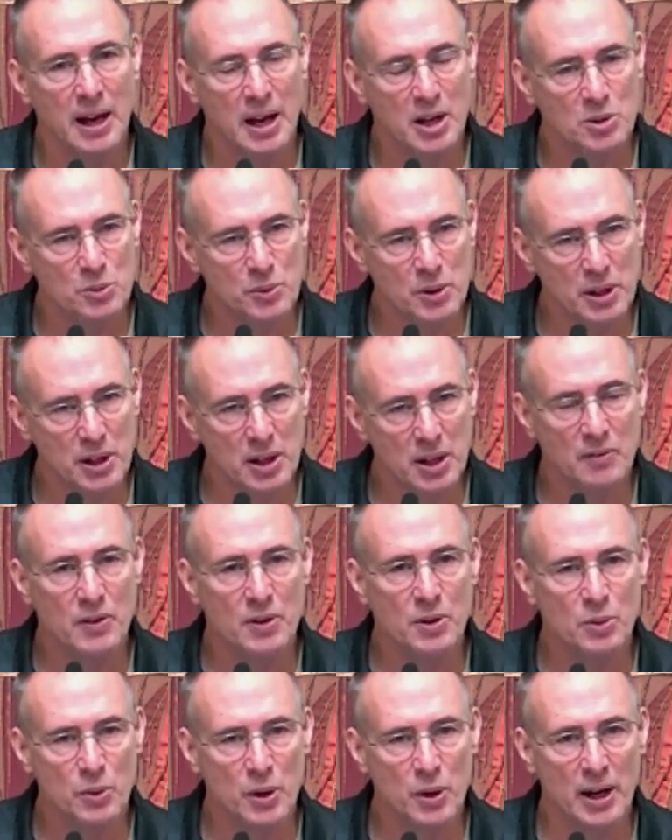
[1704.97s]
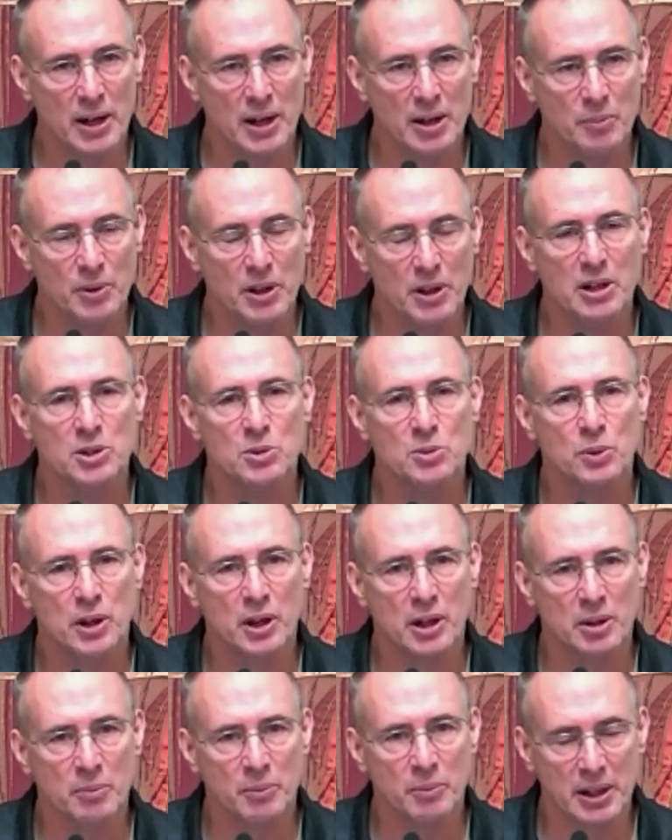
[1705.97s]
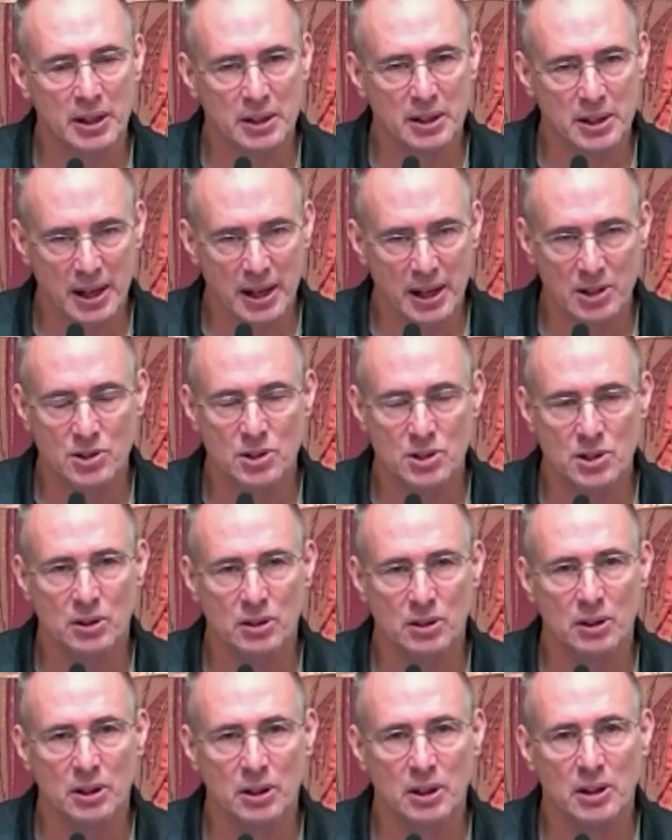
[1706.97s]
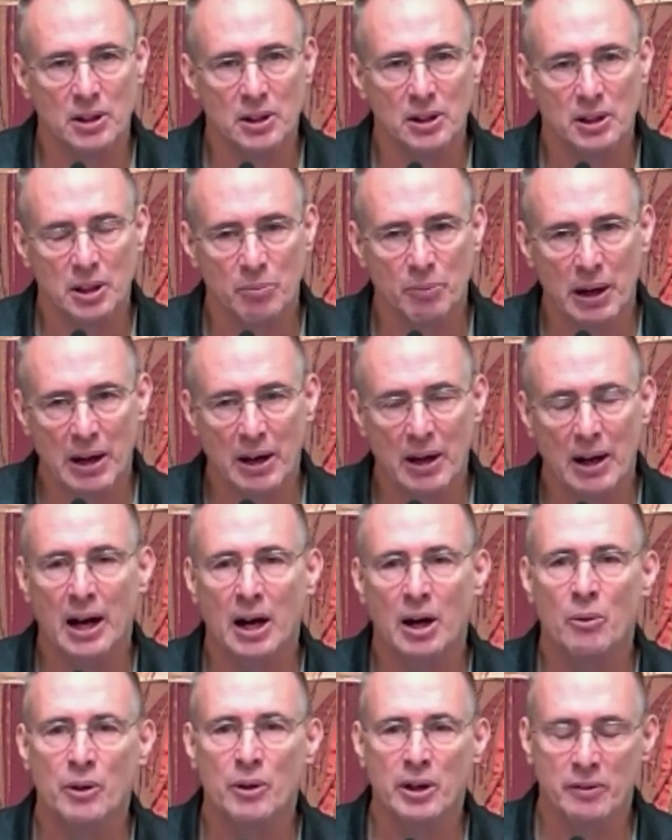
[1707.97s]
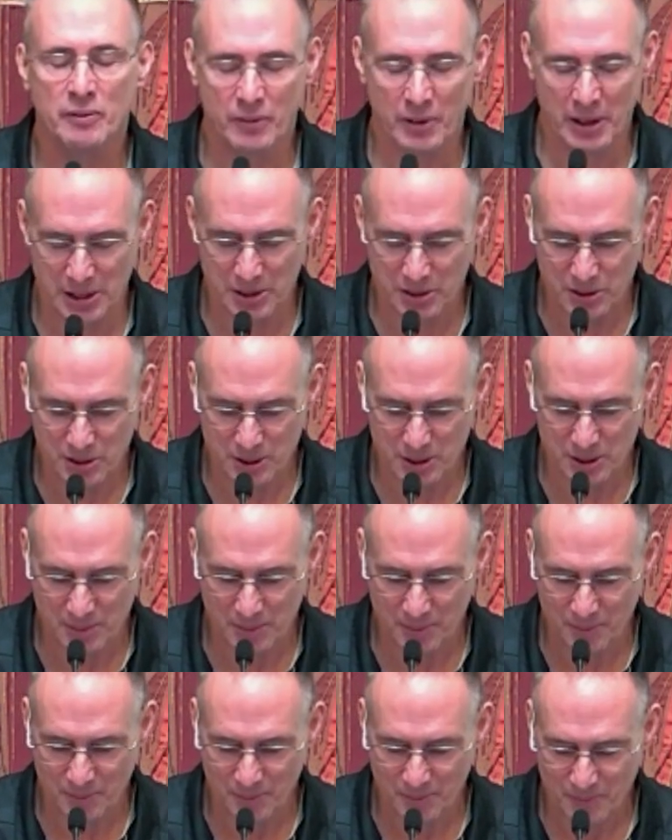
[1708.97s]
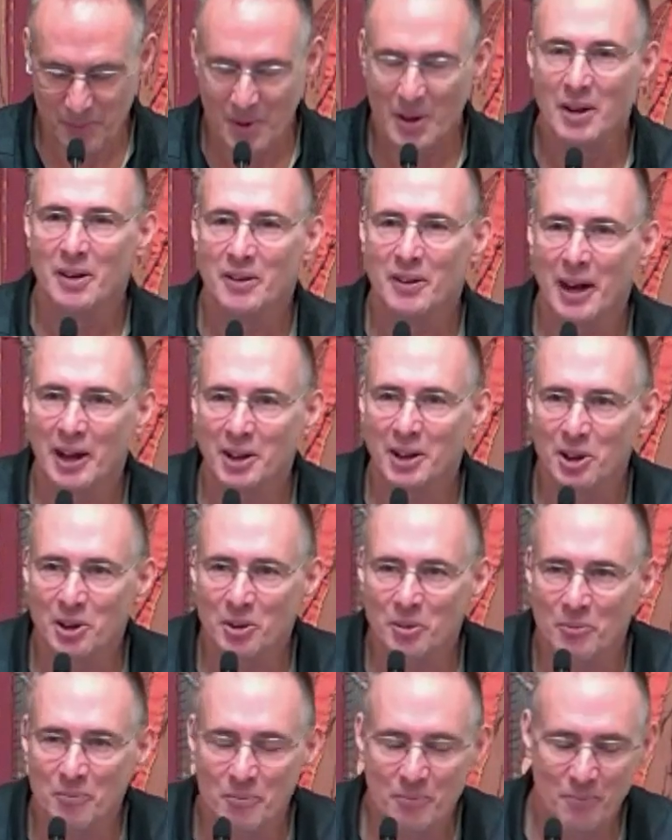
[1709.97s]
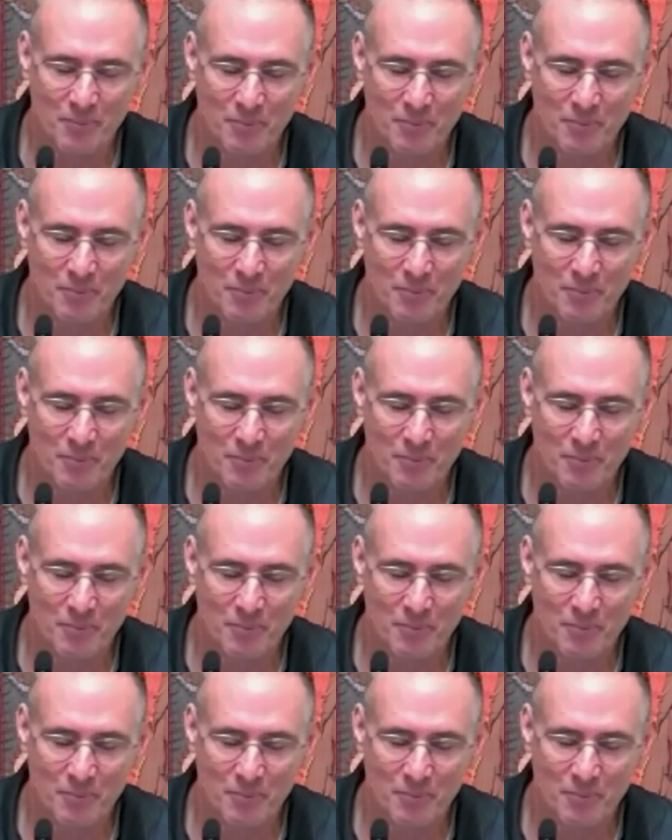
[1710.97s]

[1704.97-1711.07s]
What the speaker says: as we give it away, because we're going to be intentional about how we invest. Thank you.